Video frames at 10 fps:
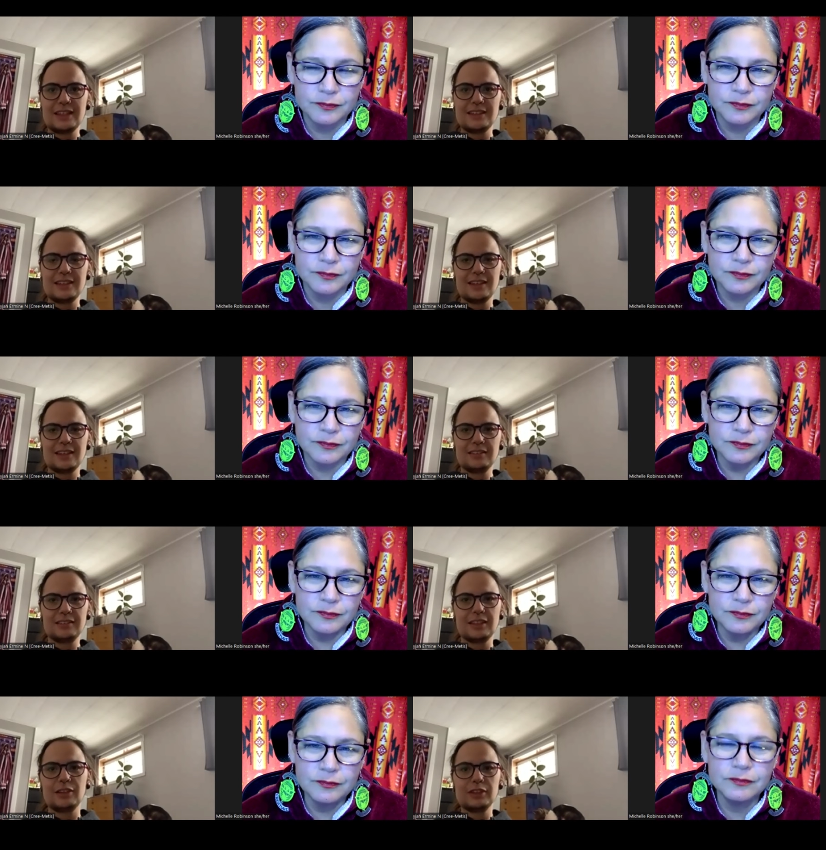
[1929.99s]
Speaker 1: the idea
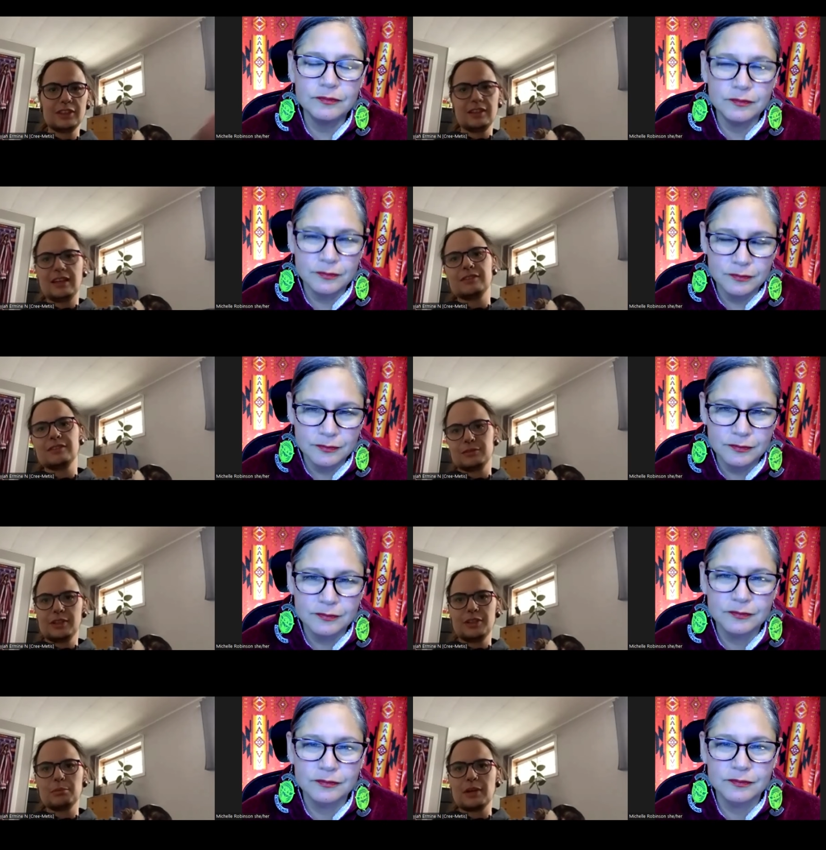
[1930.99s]
in real life is where
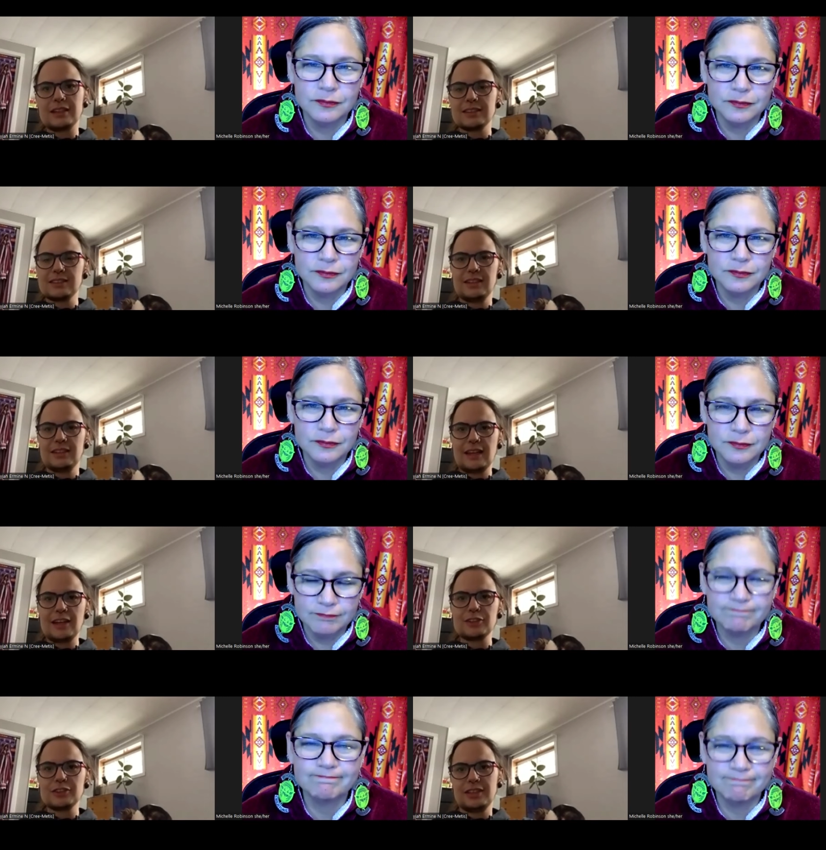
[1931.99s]
you practice it and
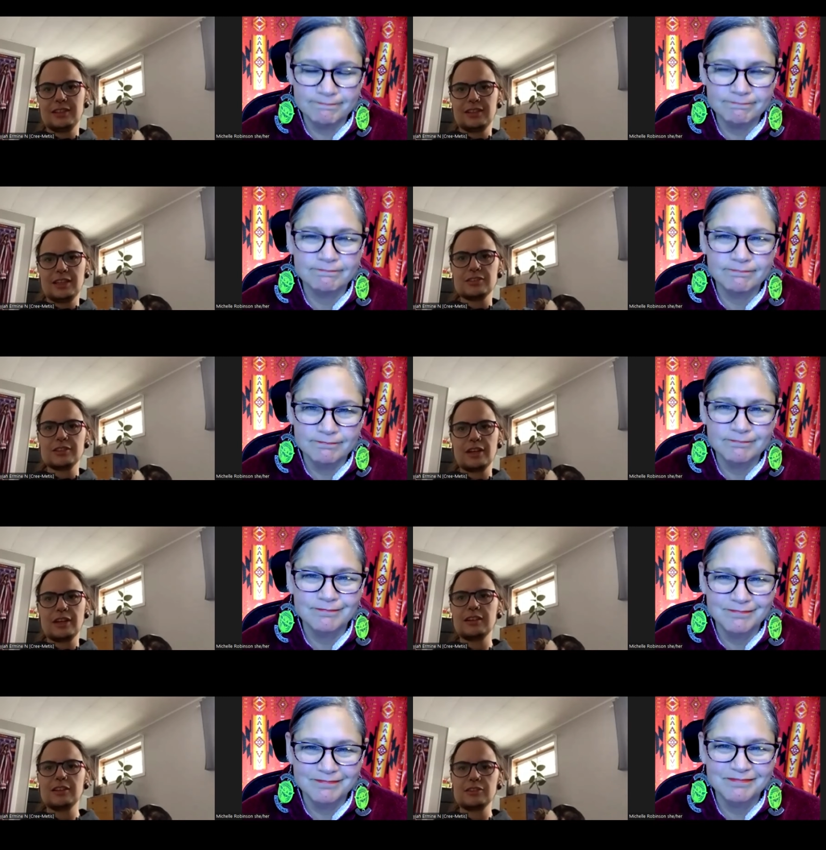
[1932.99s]
actually
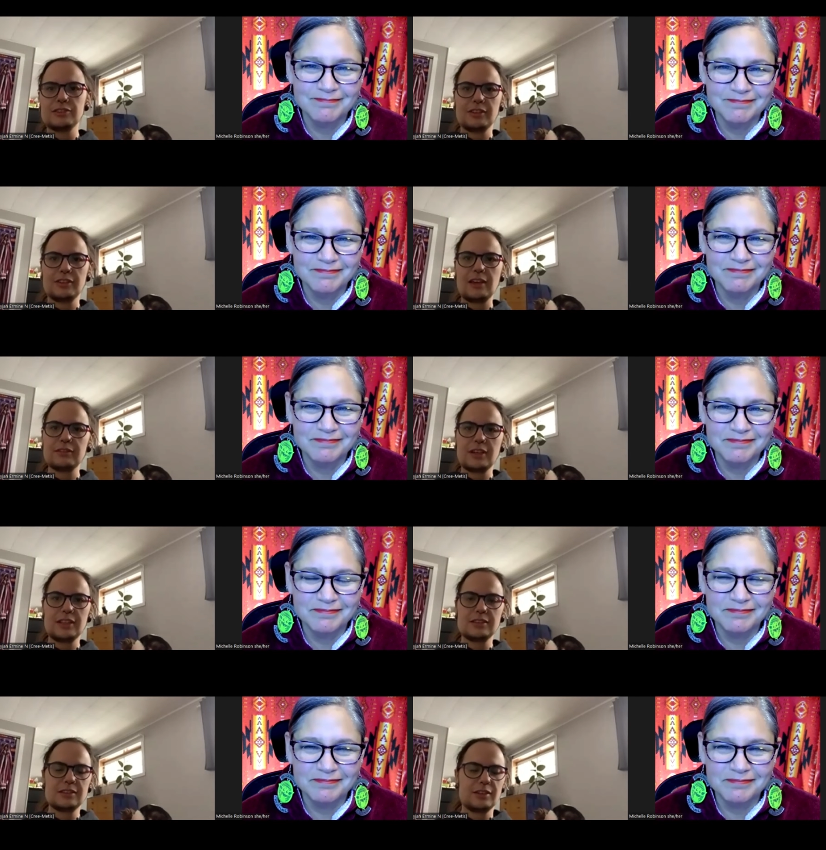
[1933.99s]
integrate it into your life
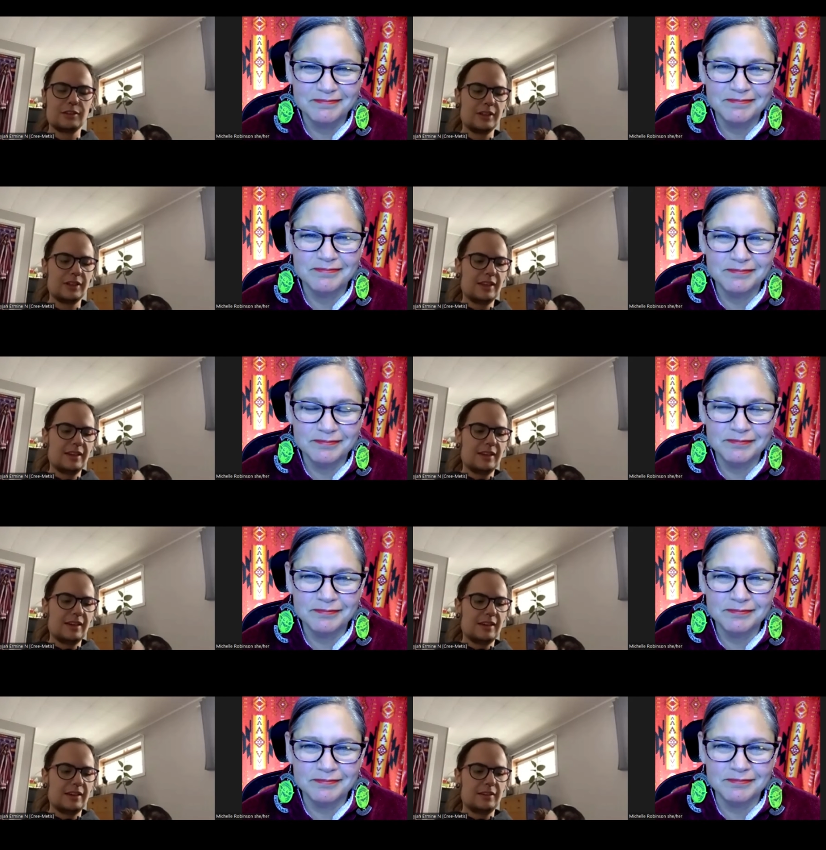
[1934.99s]
right so
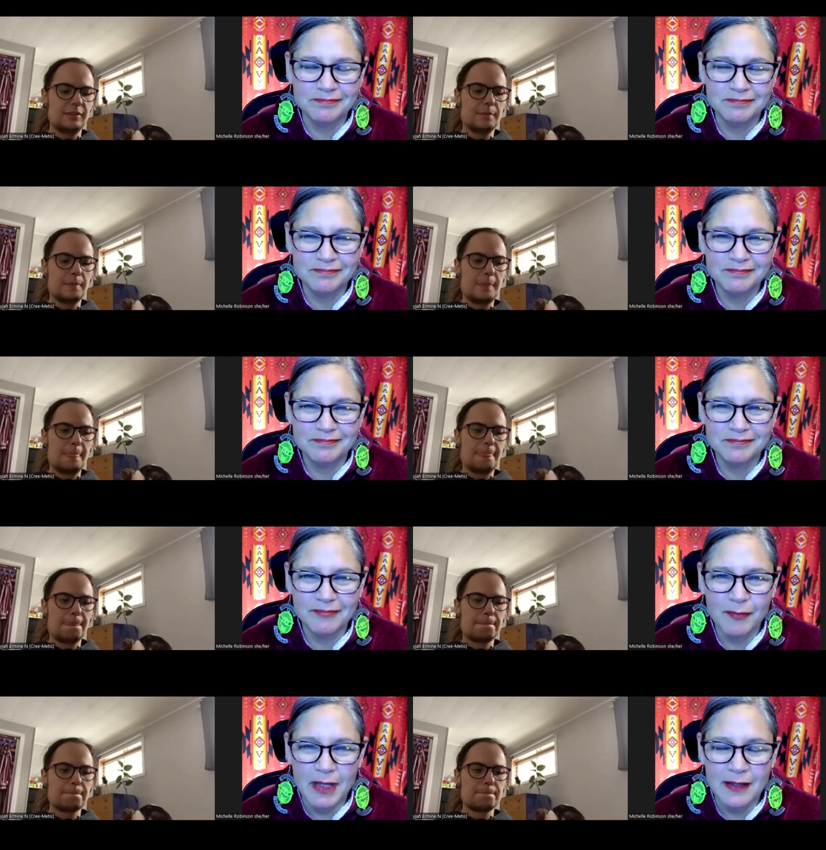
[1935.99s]
Speaker 2: mm. uh,
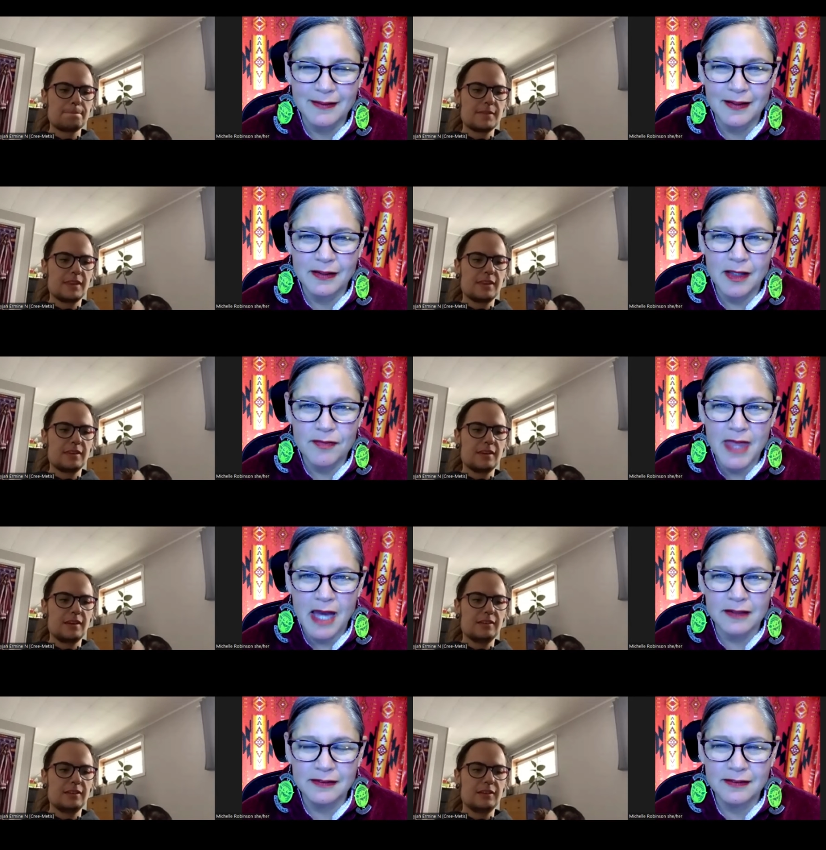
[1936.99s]
love
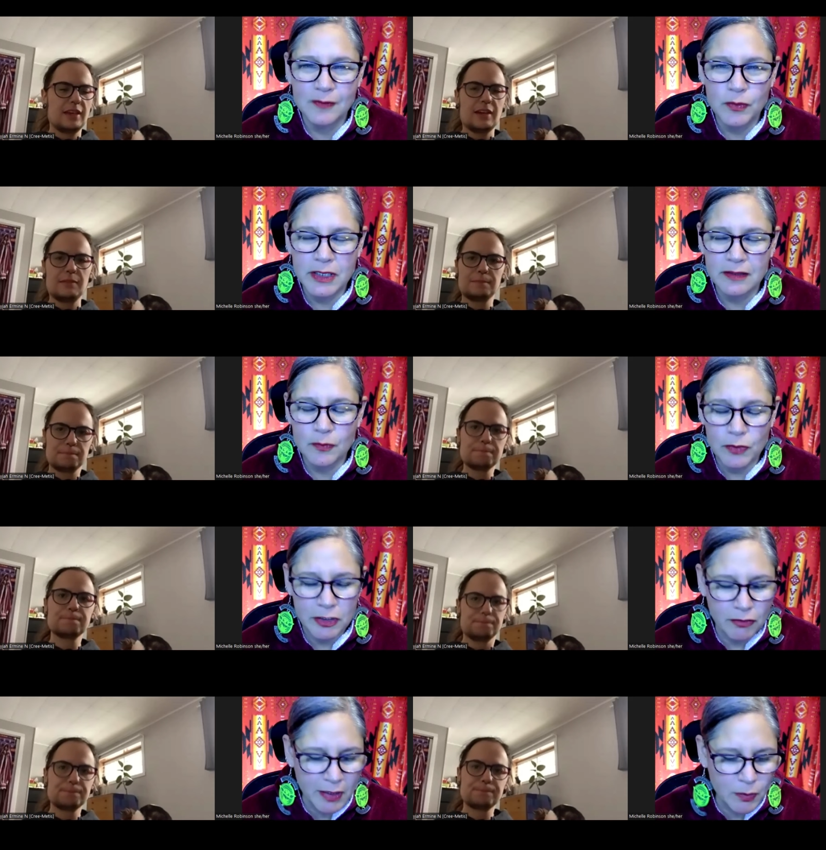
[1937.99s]
that yeah what a, what
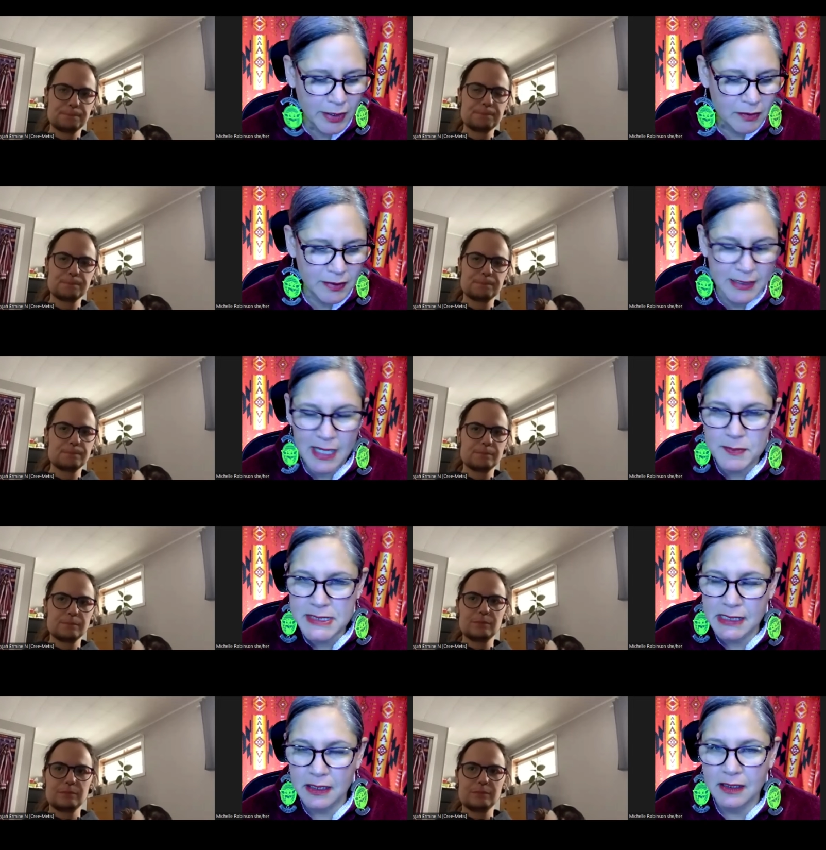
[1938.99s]
a great way to
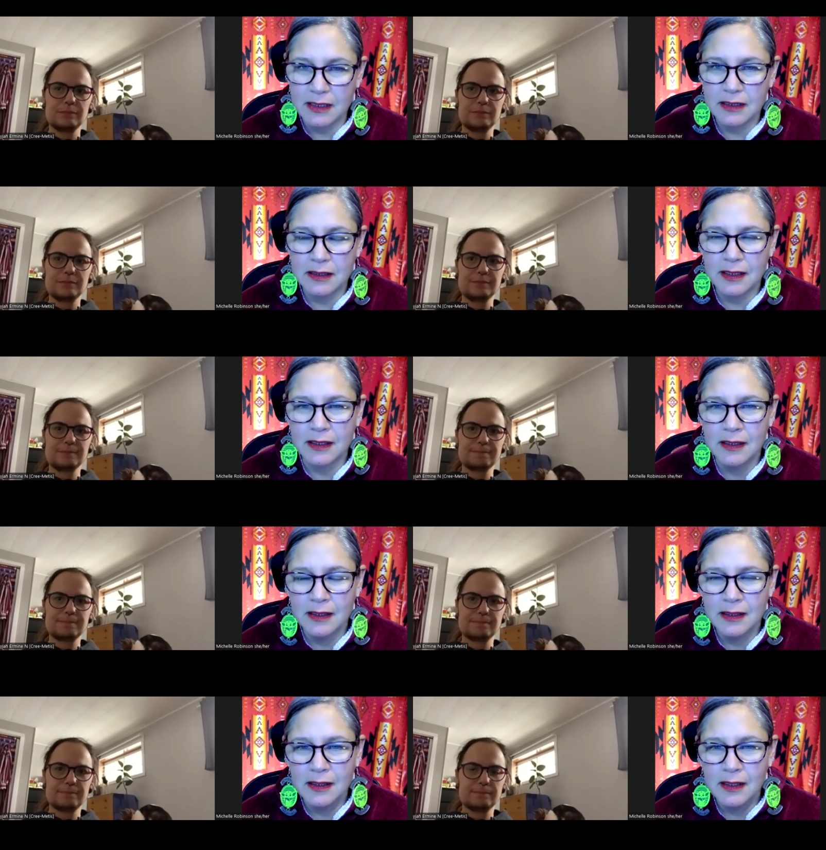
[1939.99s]
encapsulate it and i
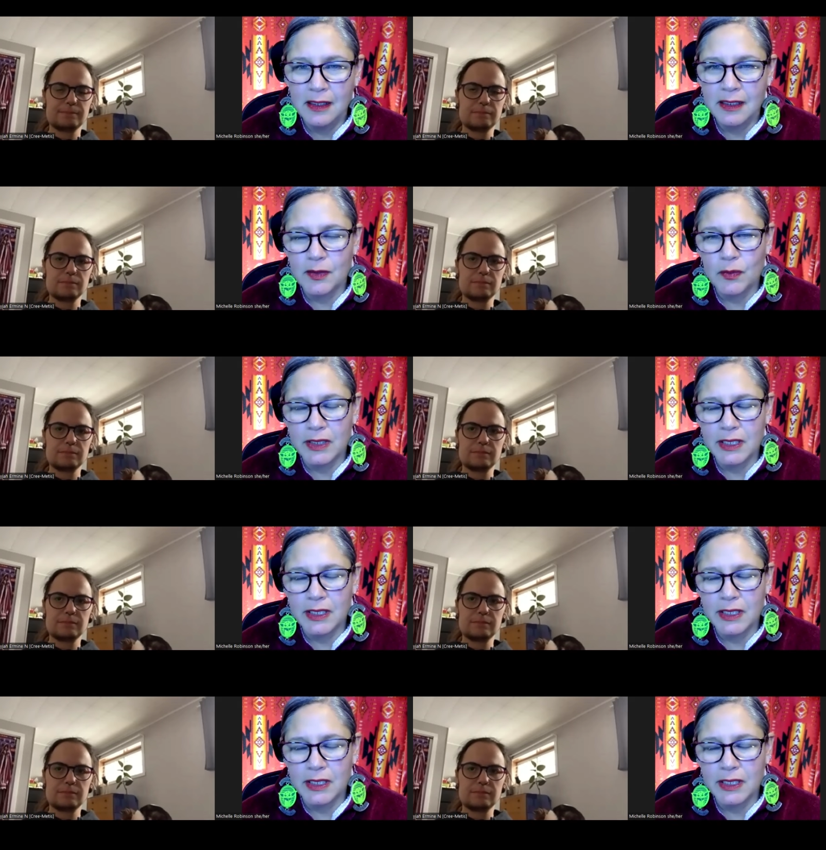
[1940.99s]
you know